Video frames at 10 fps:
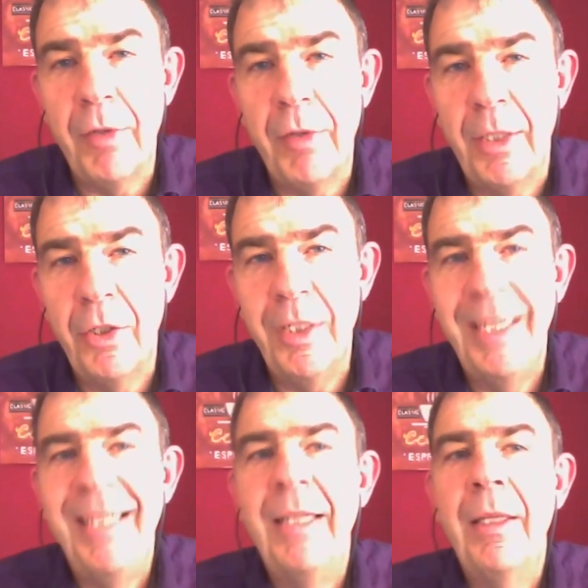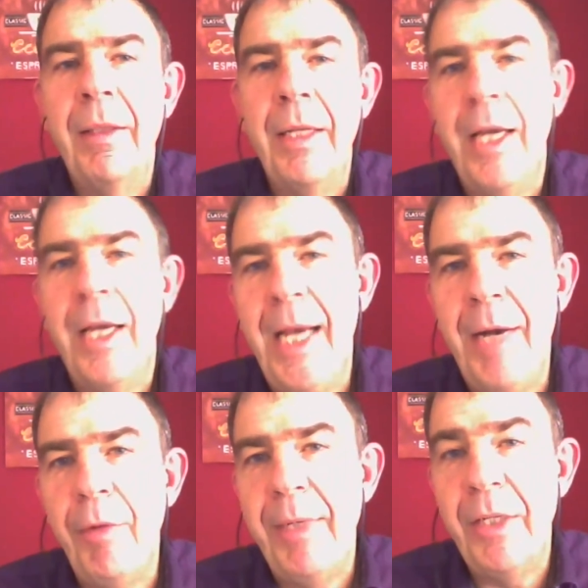strategies, then your
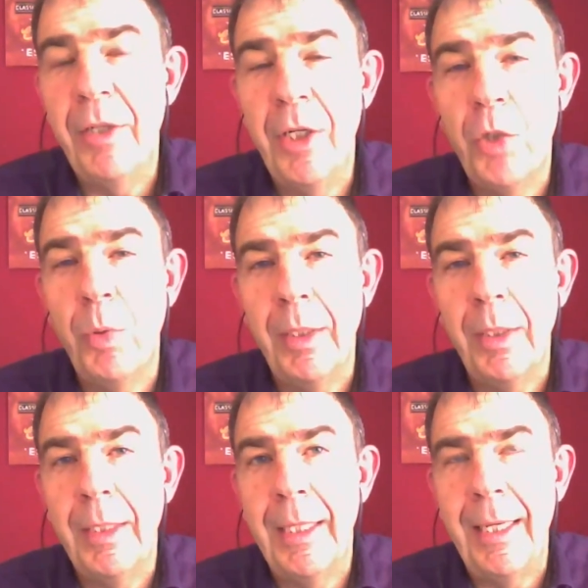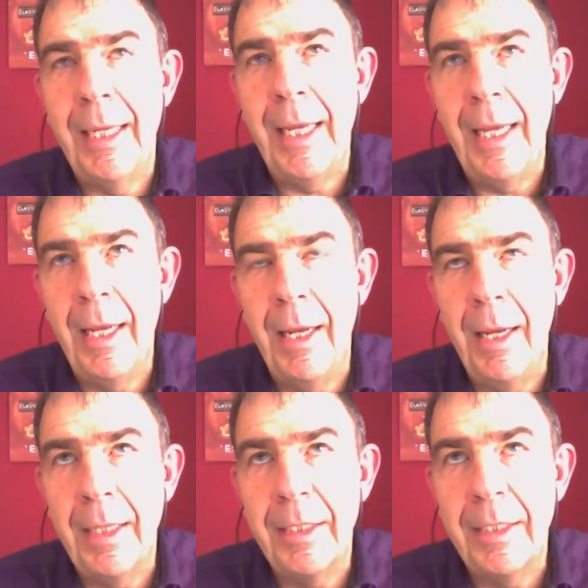area research will
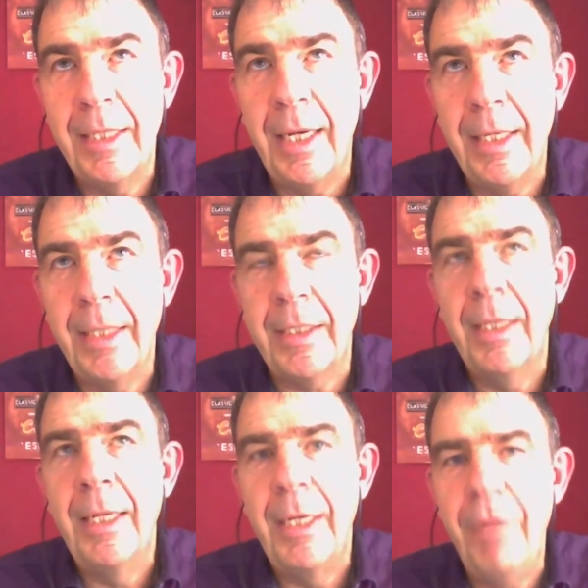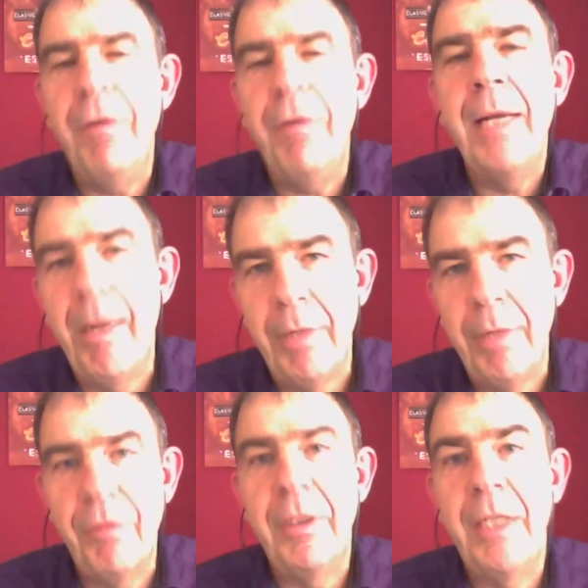target different
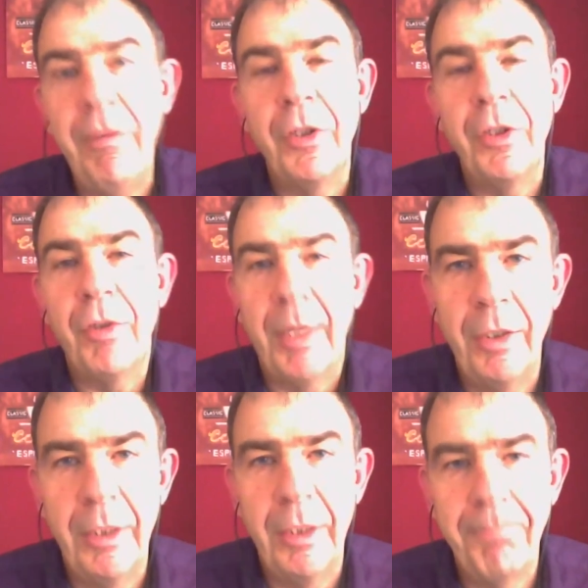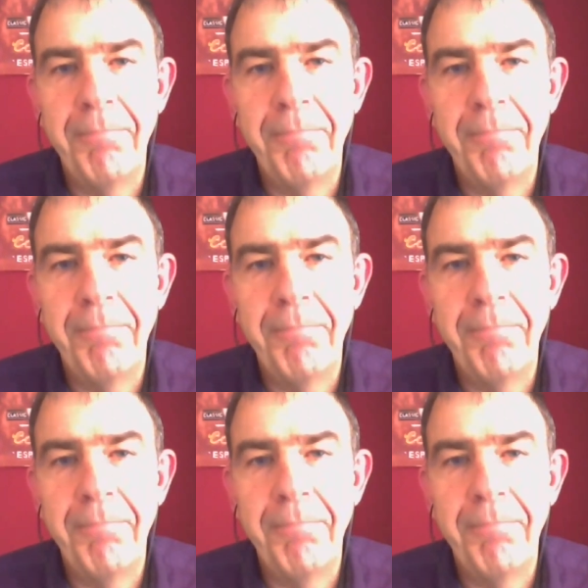areas for different strategies.